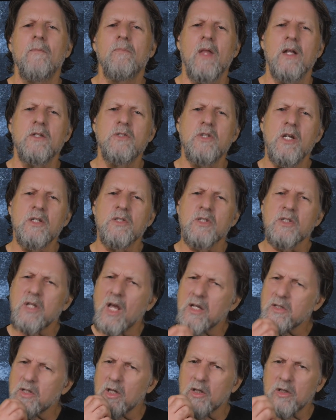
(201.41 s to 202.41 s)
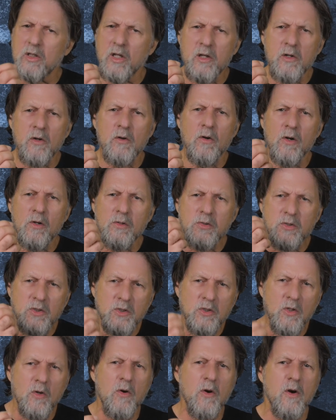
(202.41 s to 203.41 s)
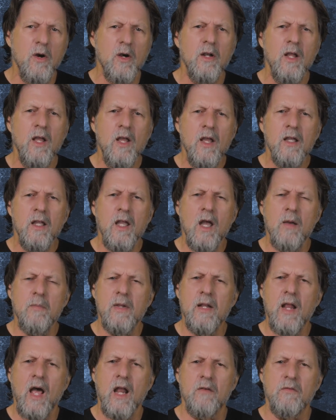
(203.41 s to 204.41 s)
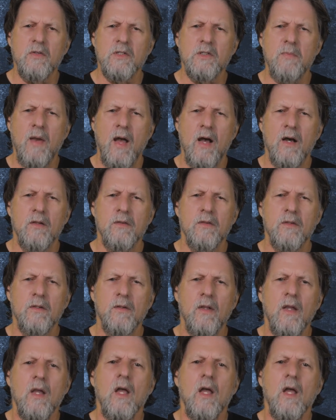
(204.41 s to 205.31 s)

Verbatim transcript: that Jesus has a literal sword coming out of his mouth.